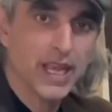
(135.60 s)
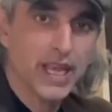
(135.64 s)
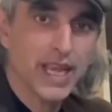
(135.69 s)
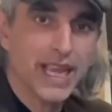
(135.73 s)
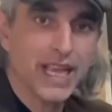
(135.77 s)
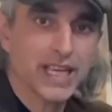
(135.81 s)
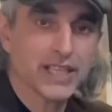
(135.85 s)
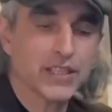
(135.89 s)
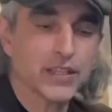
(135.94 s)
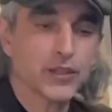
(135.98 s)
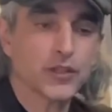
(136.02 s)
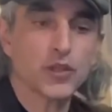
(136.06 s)

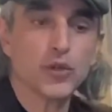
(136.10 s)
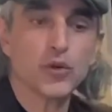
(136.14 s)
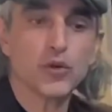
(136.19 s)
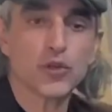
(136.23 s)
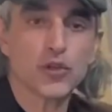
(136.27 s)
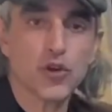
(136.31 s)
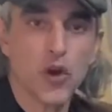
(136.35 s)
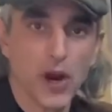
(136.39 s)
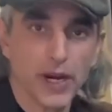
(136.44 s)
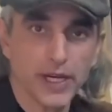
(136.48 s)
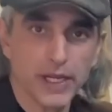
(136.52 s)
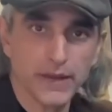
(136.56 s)
is it too
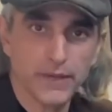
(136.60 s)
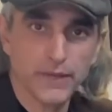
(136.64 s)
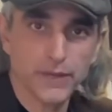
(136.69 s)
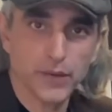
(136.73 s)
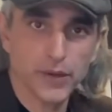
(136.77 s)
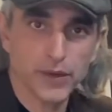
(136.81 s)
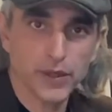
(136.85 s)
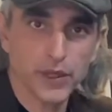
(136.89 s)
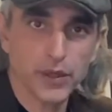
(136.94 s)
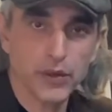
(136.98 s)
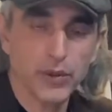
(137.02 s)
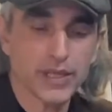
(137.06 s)
shiny for
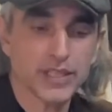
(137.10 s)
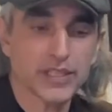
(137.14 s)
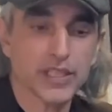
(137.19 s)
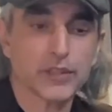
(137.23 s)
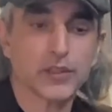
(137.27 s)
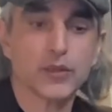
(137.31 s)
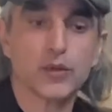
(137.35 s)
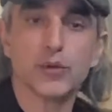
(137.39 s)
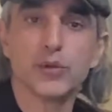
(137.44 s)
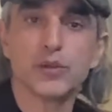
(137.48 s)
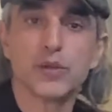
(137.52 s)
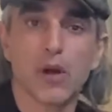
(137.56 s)
you? Is it
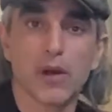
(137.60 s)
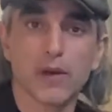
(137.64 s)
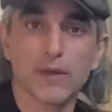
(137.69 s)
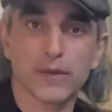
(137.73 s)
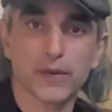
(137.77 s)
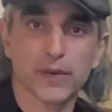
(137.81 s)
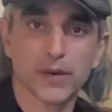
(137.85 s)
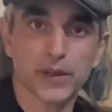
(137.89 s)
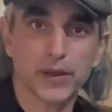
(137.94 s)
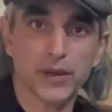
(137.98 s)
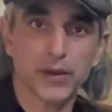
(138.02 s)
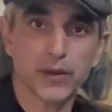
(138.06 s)
too dull
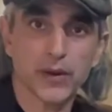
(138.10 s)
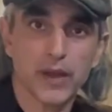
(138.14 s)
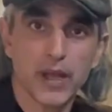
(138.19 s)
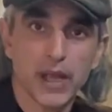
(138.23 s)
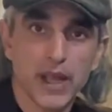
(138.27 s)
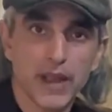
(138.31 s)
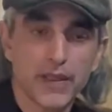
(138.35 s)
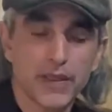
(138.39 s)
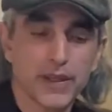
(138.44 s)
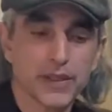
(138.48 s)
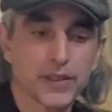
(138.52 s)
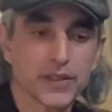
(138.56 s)
for you?
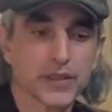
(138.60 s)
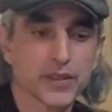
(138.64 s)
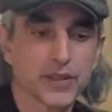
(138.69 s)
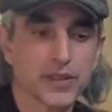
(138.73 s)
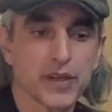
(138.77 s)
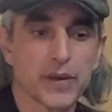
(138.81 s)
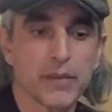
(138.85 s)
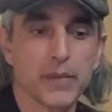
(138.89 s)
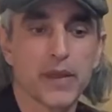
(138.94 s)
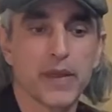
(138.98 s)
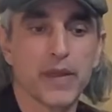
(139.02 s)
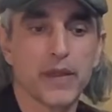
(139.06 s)
These are
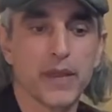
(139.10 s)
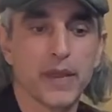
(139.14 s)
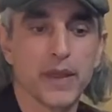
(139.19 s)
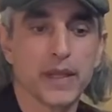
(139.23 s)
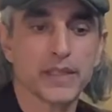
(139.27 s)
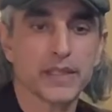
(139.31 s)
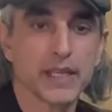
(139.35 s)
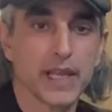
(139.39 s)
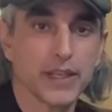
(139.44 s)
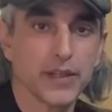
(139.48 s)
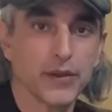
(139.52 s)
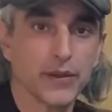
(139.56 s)
some of the things
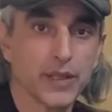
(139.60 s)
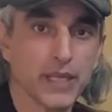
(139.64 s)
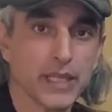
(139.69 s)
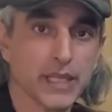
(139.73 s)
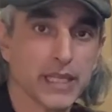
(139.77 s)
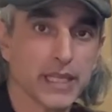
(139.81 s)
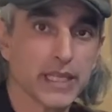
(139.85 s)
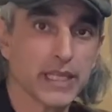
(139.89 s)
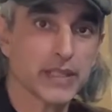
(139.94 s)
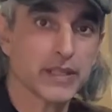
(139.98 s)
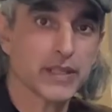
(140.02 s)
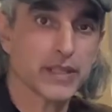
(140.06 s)
that you need to
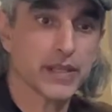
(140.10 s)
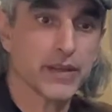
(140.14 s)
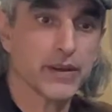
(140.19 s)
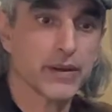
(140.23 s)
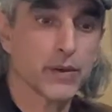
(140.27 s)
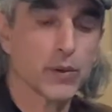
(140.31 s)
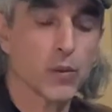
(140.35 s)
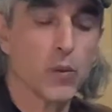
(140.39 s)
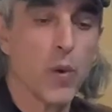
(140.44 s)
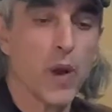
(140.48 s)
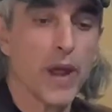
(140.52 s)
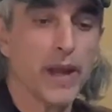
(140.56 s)
consider
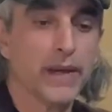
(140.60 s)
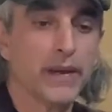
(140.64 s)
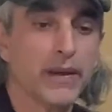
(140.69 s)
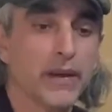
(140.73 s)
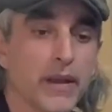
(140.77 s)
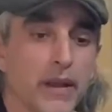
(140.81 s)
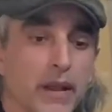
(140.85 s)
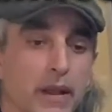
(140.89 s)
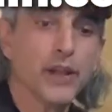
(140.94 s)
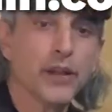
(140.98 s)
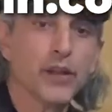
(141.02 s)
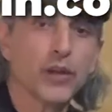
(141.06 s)
when
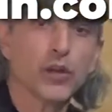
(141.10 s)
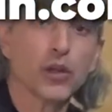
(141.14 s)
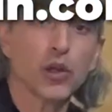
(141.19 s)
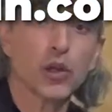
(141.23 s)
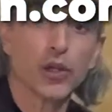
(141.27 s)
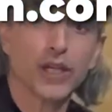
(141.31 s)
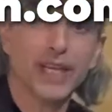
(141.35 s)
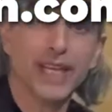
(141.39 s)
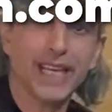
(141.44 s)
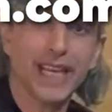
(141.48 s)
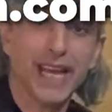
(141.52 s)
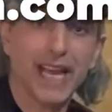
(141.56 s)
you're
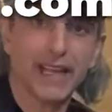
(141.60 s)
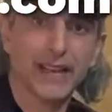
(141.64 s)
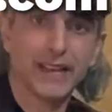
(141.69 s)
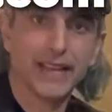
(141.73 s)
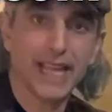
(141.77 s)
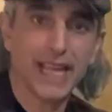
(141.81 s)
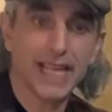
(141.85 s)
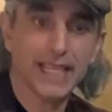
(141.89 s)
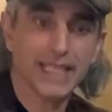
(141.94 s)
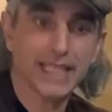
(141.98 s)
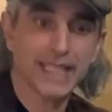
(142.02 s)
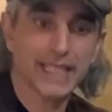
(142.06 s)
looking at
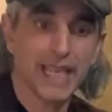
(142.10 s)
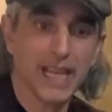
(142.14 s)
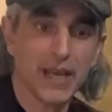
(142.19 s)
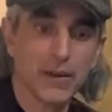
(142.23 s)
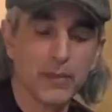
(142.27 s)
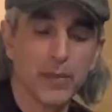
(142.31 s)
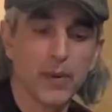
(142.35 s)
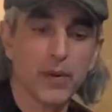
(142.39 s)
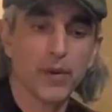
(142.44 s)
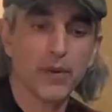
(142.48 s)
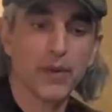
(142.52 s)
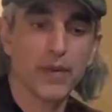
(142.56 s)
that
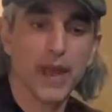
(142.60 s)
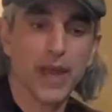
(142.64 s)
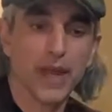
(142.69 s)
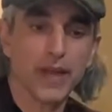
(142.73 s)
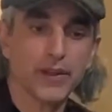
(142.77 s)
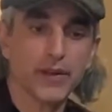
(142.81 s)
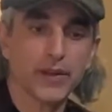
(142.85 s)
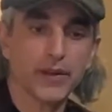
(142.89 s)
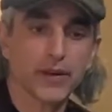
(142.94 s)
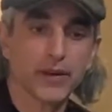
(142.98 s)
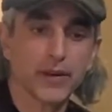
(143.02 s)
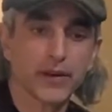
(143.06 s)
sample that
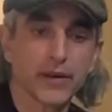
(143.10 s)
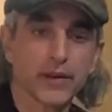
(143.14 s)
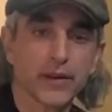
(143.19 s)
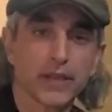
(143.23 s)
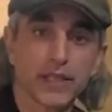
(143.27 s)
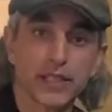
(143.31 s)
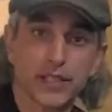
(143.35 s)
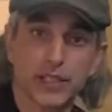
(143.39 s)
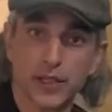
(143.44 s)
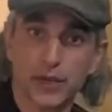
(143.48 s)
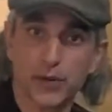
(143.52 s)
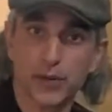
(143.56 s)
you're
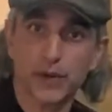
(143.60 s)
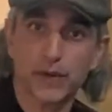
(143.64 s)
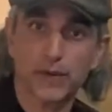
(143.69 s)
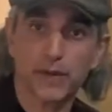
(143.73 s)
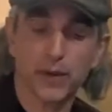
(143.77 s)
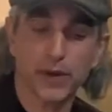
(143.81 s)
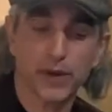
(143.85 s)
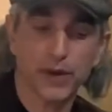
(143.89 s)
considering for